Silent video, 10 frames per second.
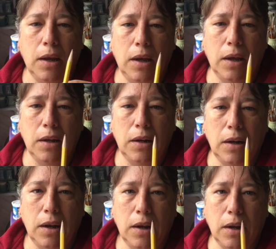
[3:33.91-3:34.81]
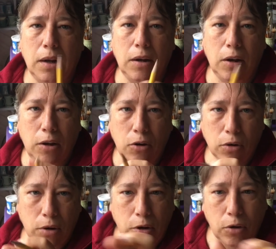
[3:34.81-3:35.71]
and
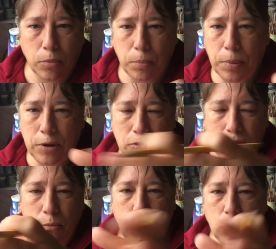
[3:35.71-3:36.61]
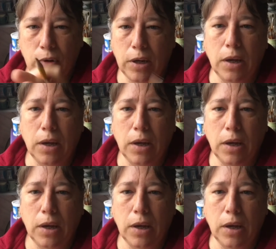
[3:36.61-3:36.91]
your piece is moving.